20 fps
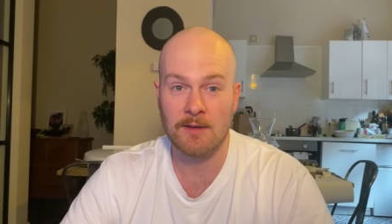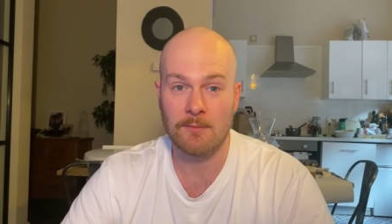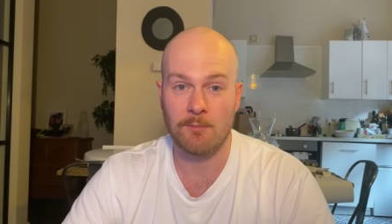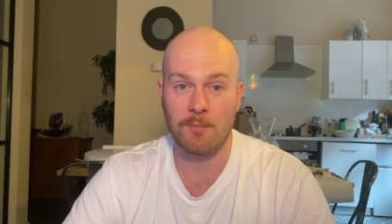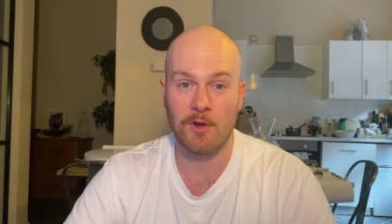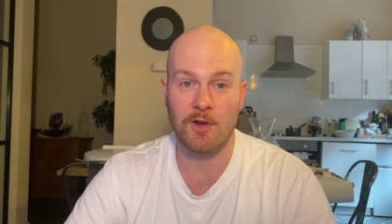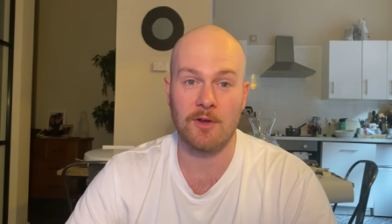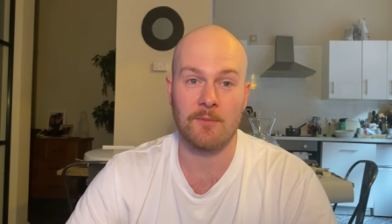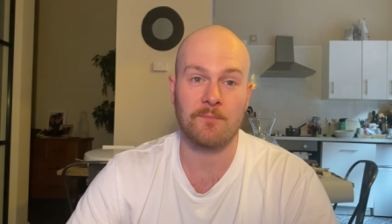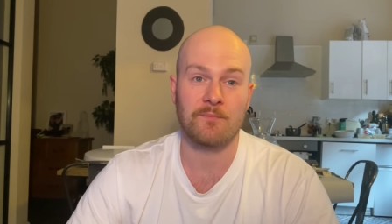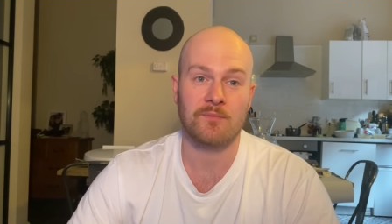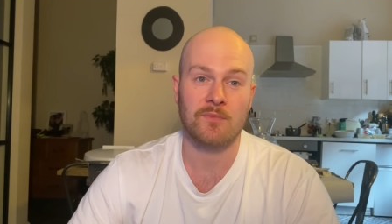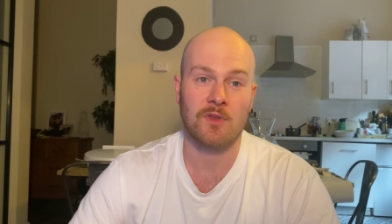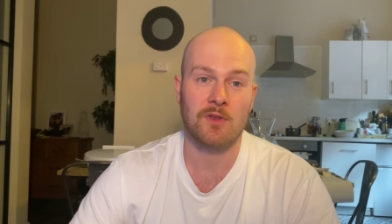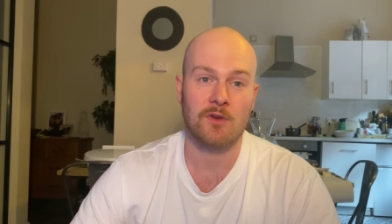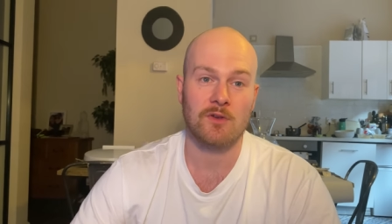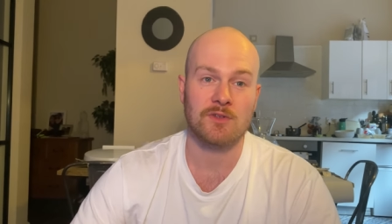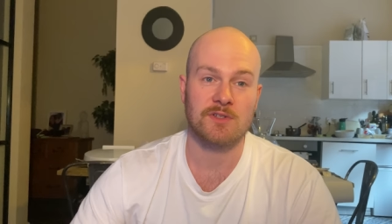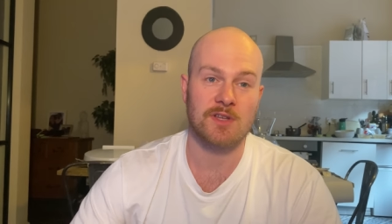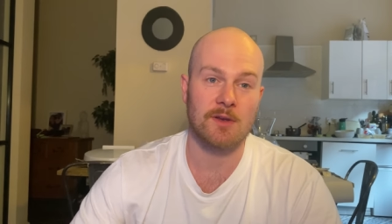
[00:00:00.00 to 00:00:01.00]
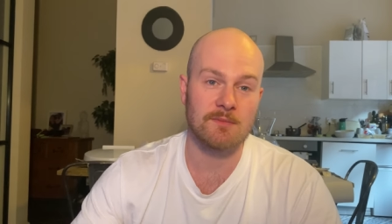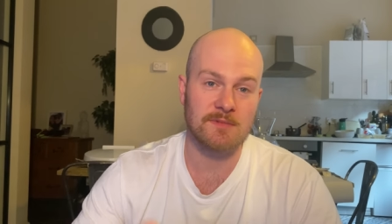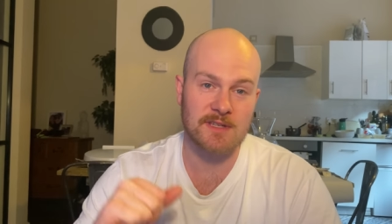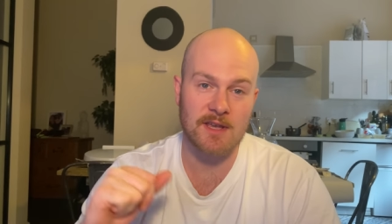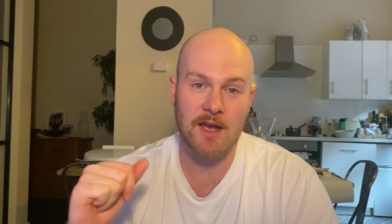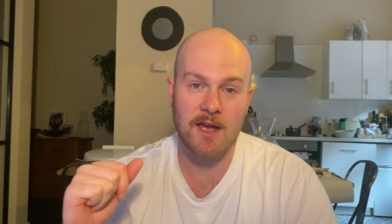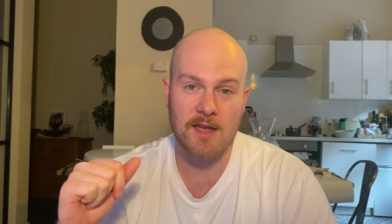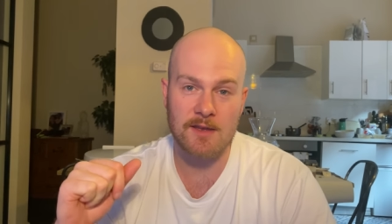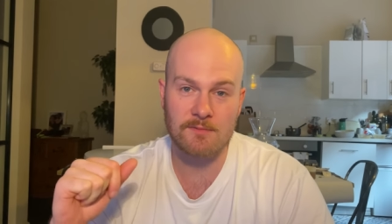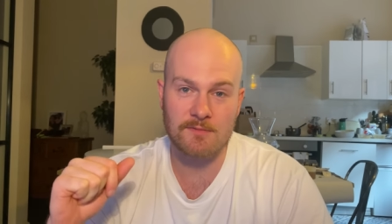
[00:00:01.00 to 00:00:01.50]
but
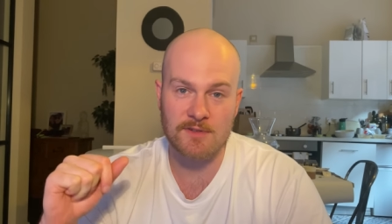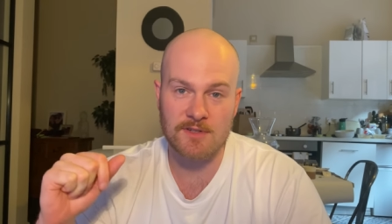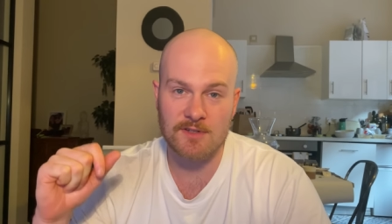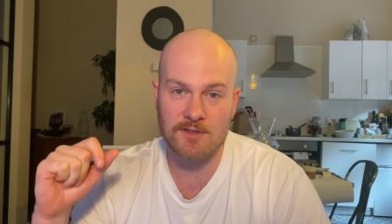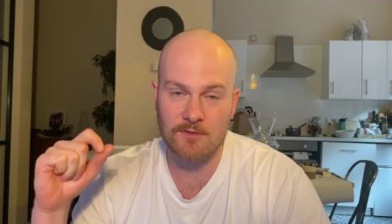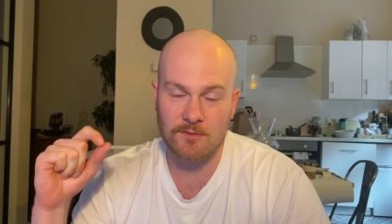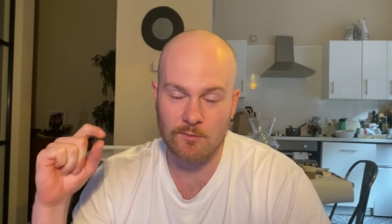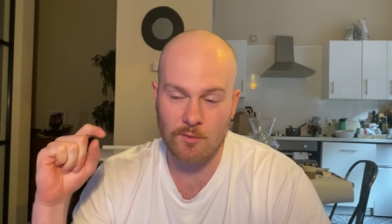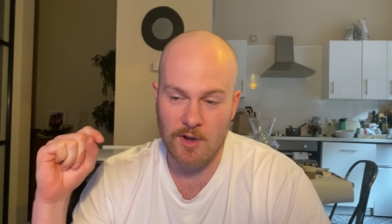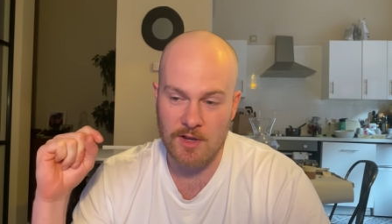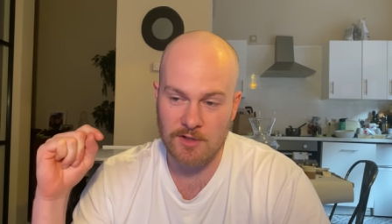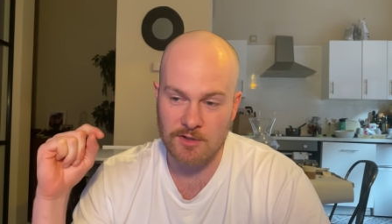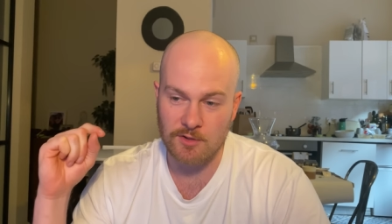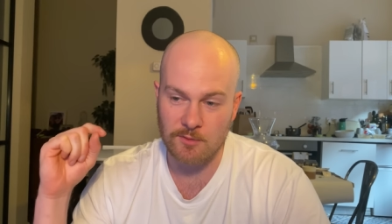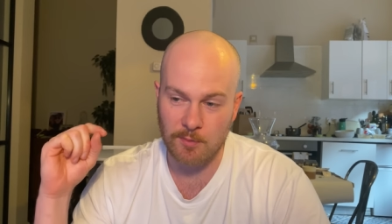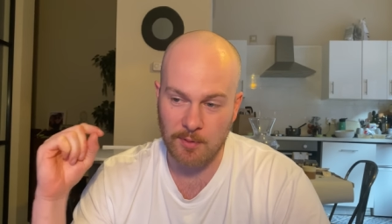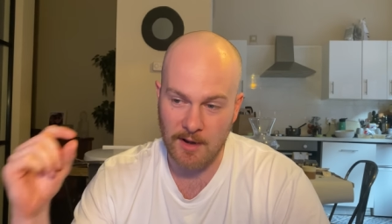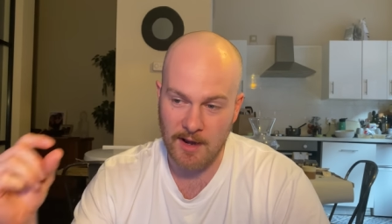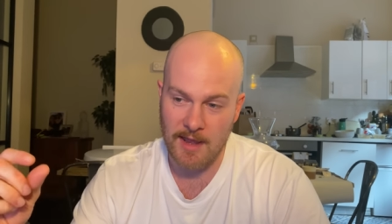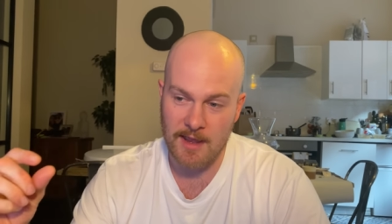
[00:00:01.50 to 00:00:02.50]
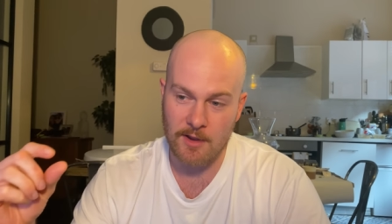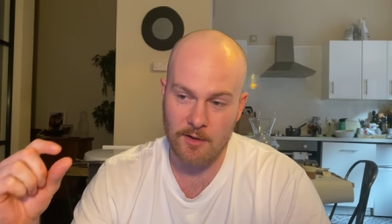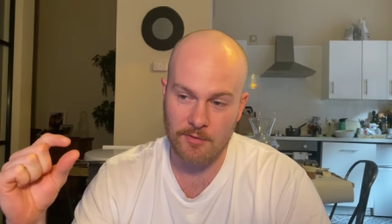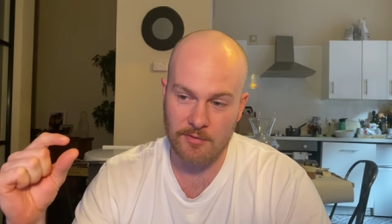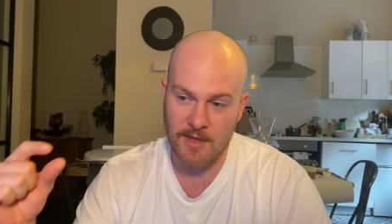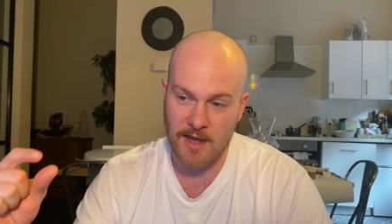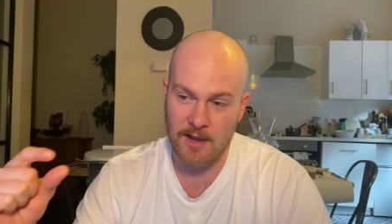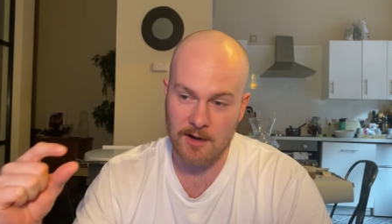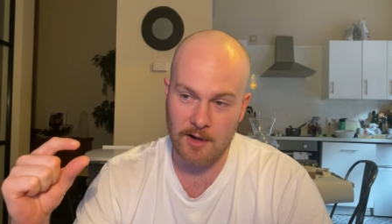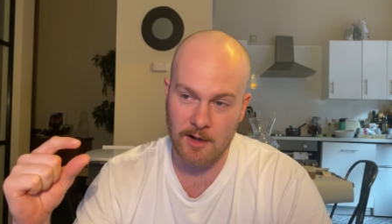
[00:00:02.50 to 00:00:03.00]
sometimes when you play on
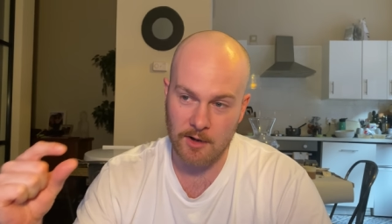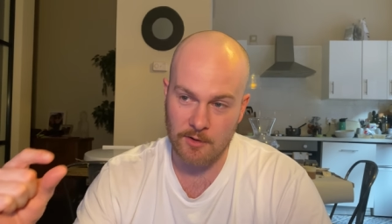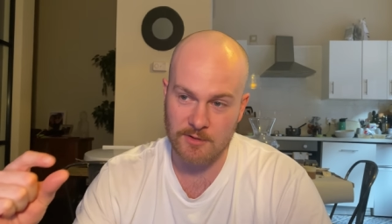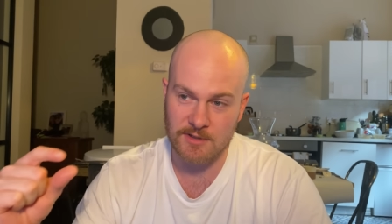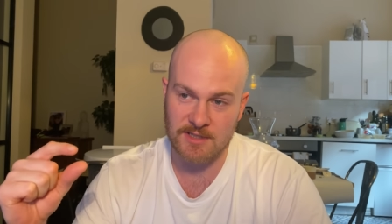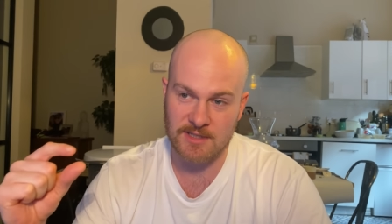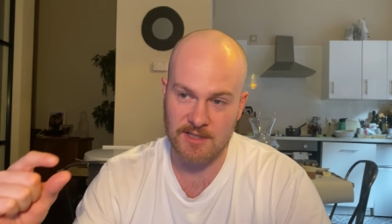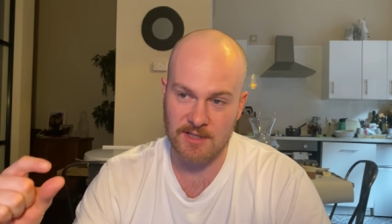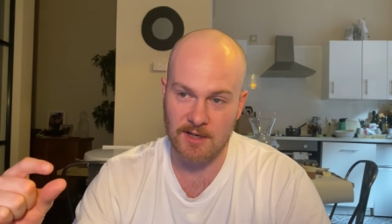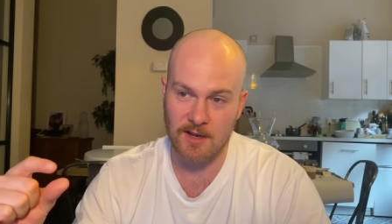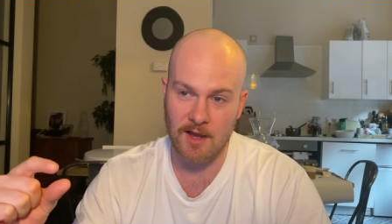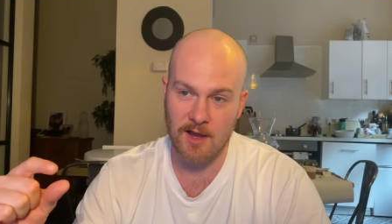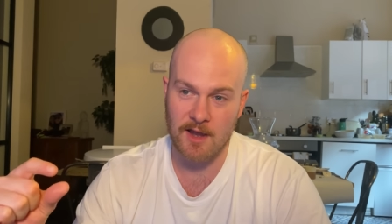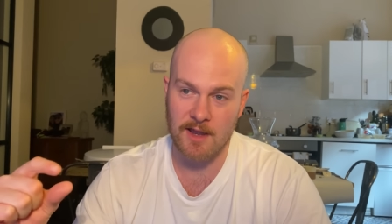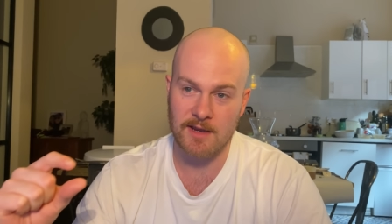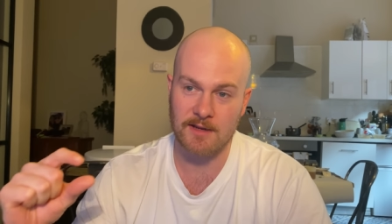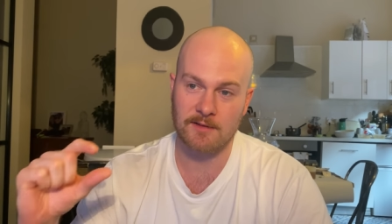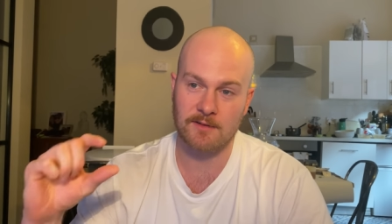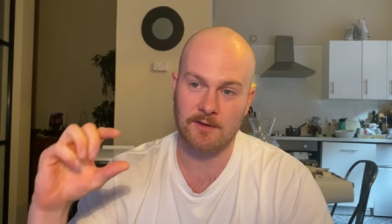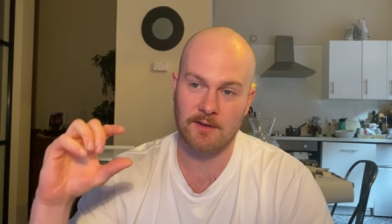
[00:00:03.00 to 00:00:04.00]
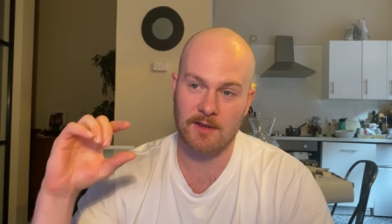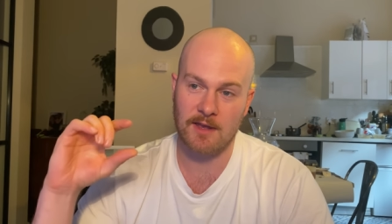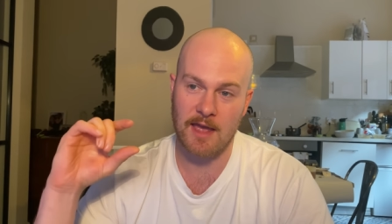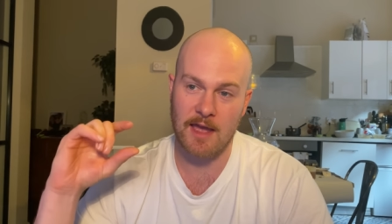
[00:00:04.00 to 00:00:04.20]
that close to the line,